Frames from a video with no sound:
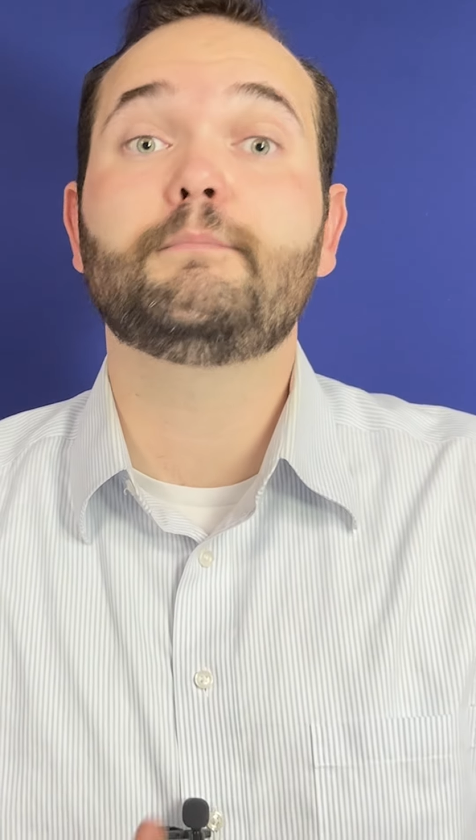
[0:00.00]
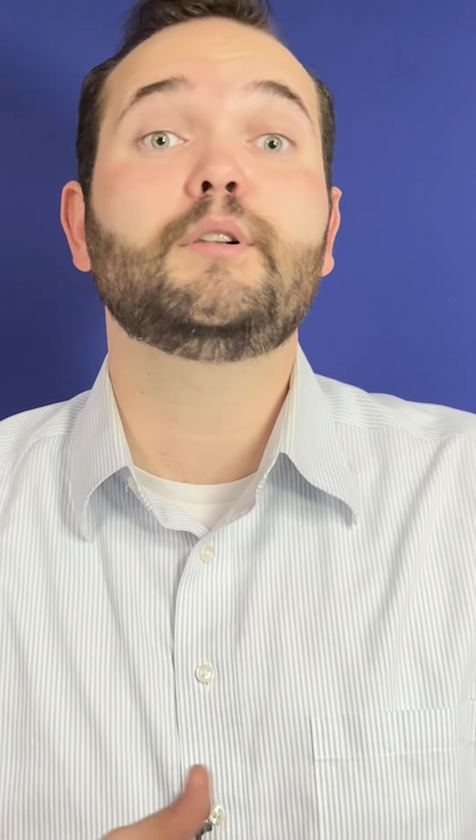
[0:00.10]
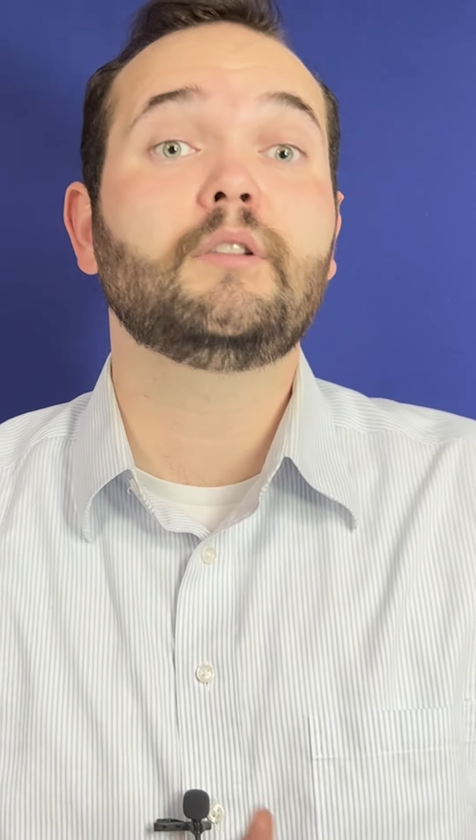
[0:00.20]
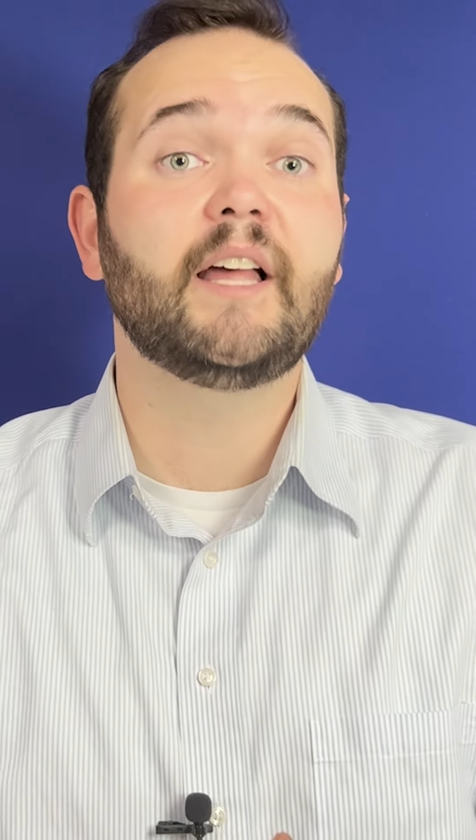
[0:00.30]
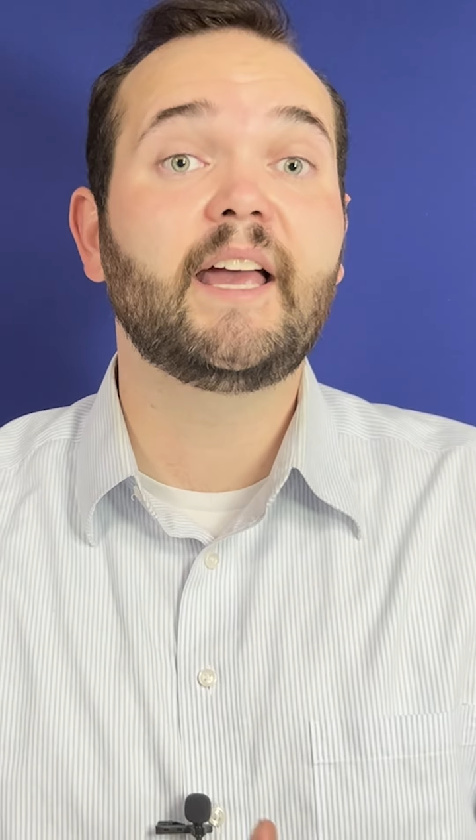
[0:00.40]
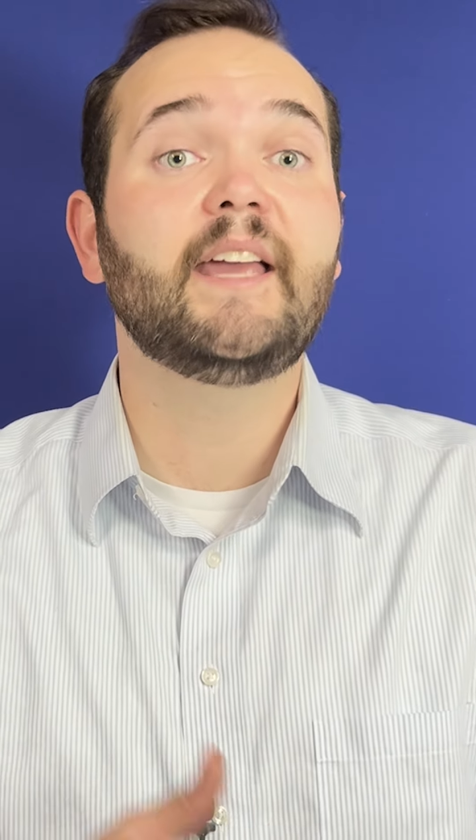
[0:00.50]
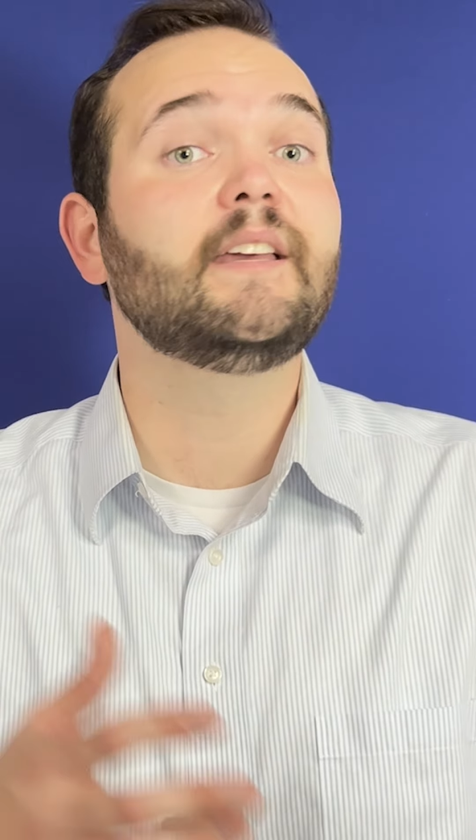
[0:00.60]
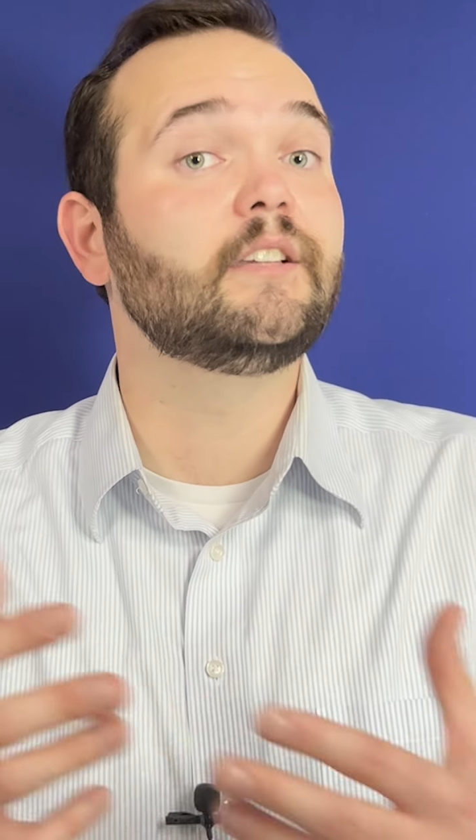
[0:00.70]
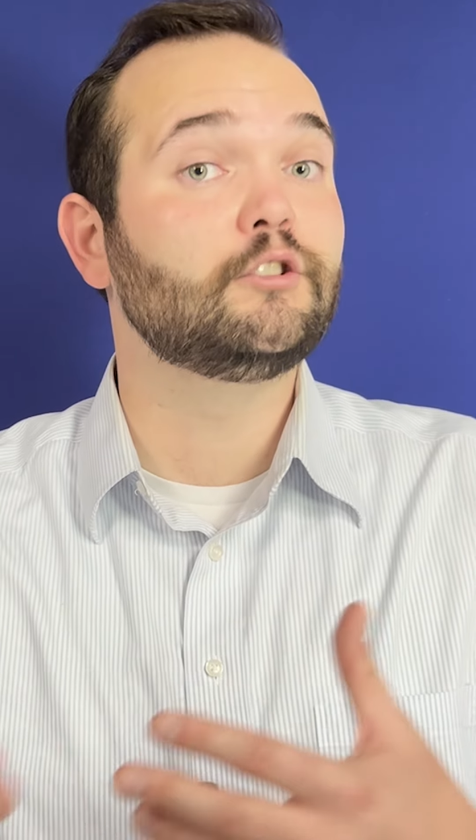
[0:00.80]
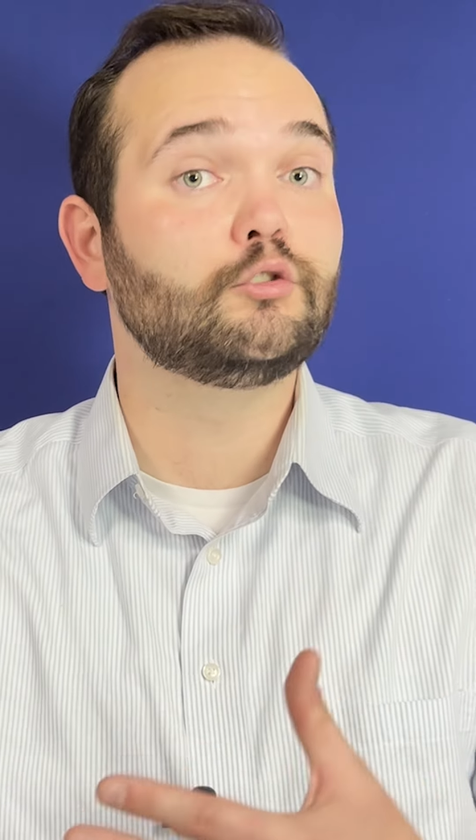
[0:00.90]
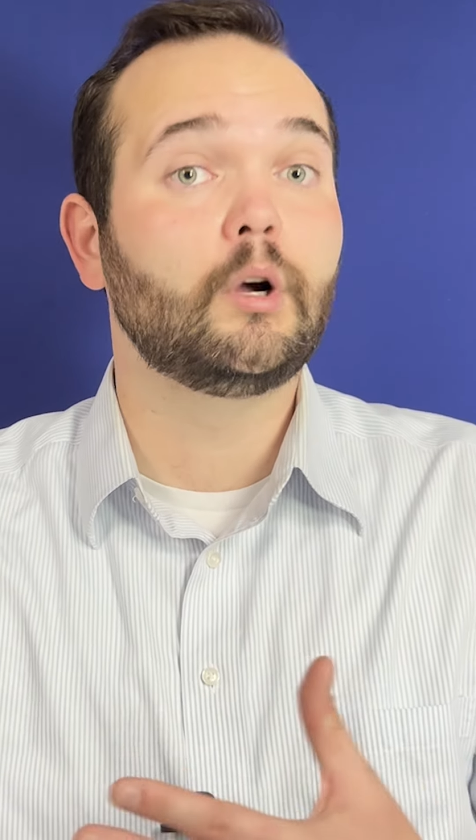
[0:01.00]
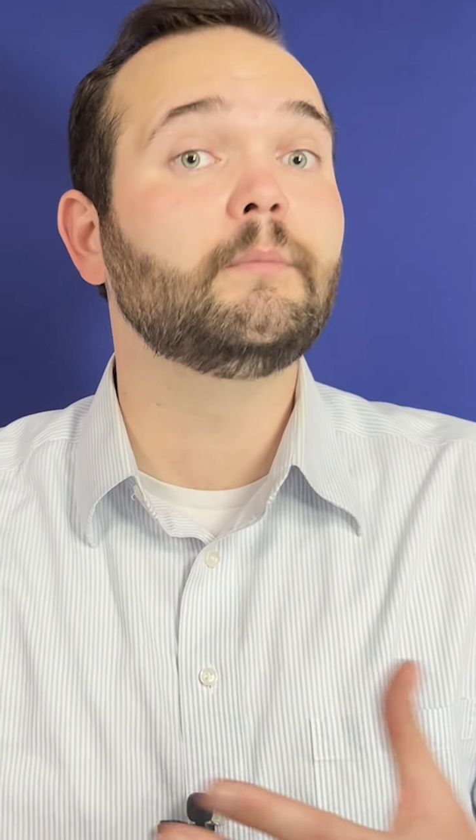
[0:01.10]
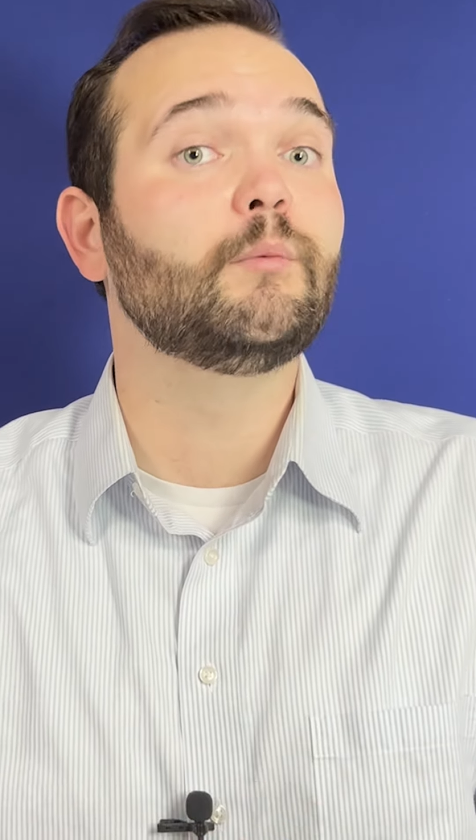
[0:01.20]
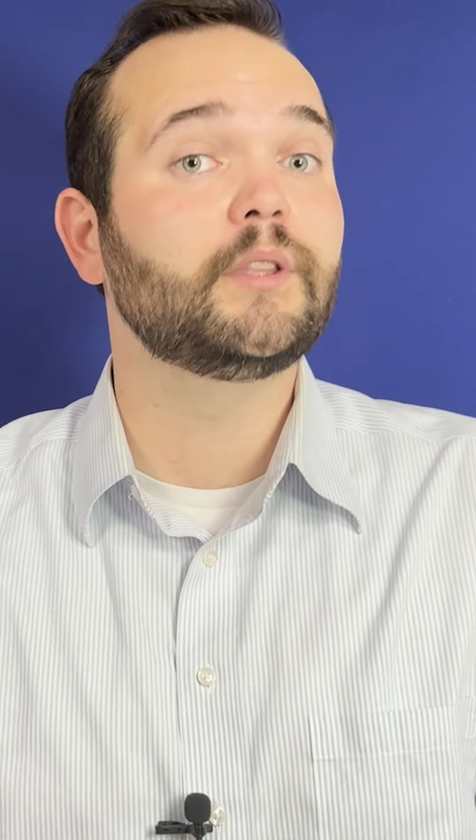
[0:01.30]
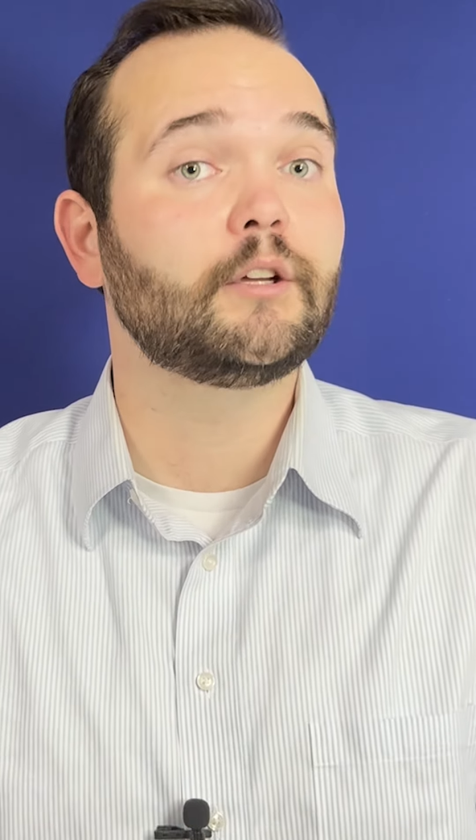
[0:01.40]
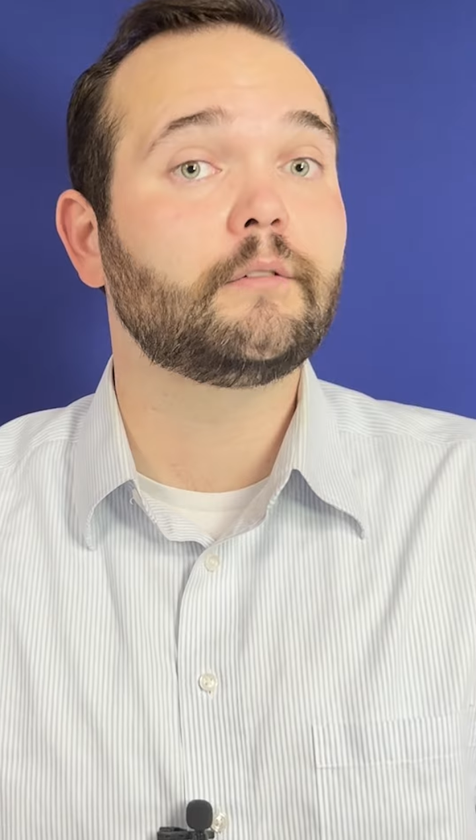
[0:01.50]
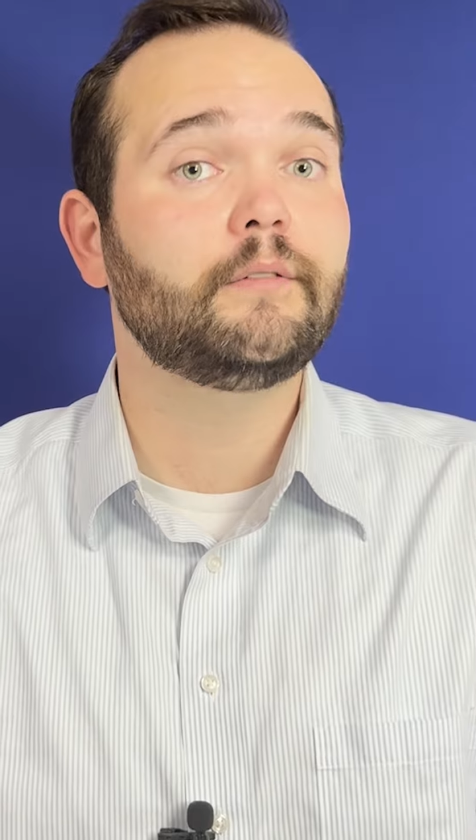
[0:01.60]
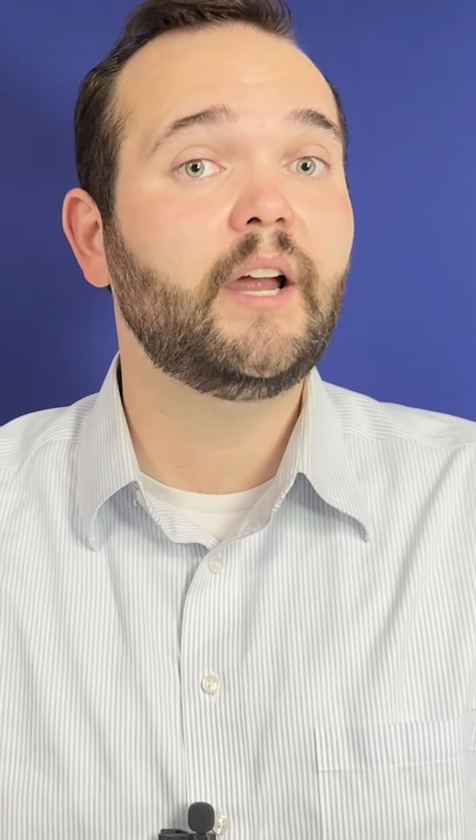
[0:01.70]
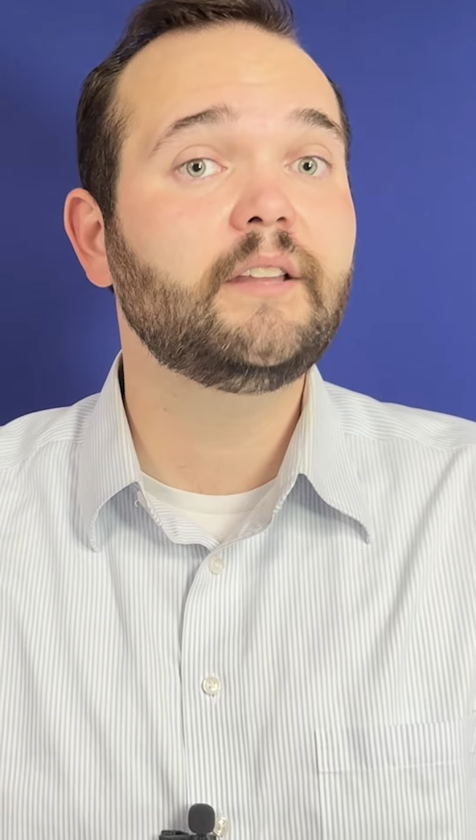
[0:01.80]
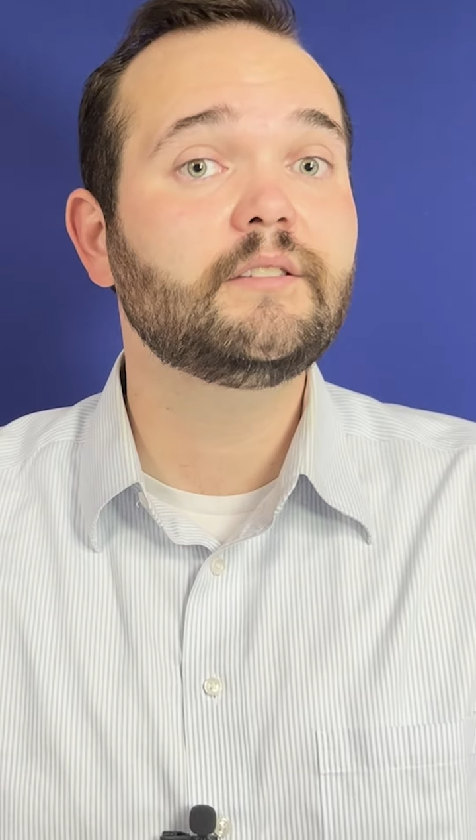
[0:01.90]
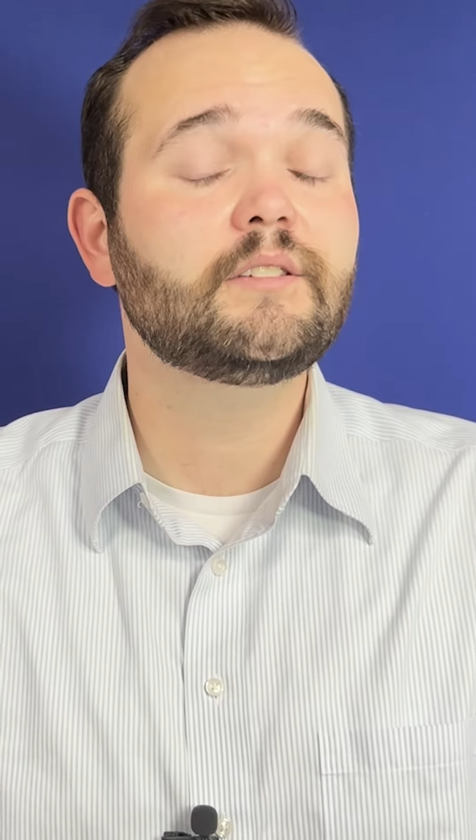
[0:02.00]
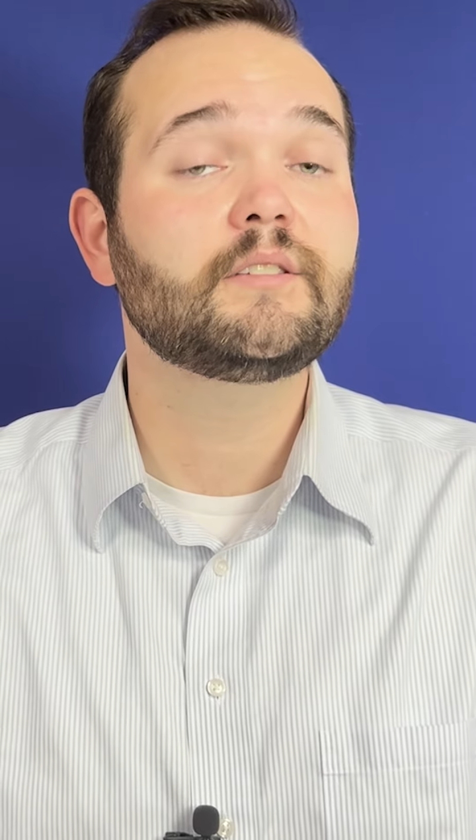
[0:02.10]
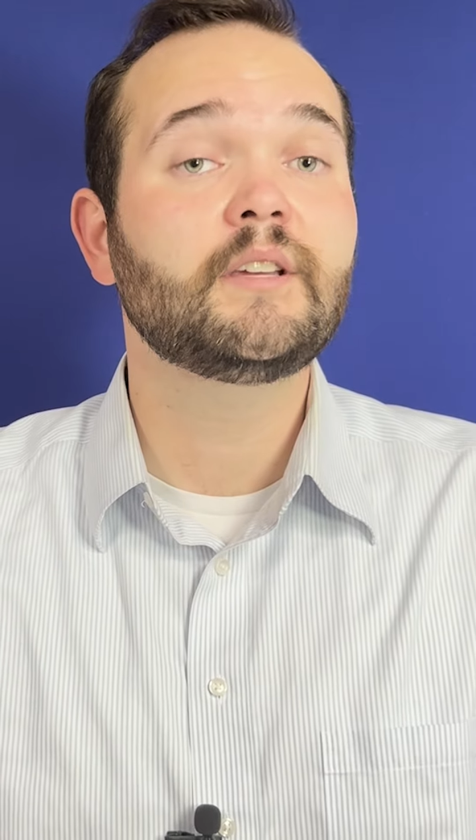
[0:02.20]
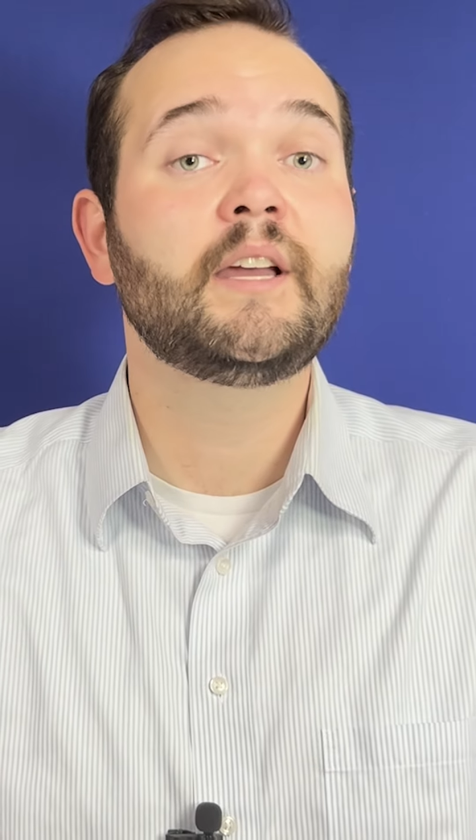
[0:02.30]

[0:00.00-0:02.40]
play and enjoyment with their friends,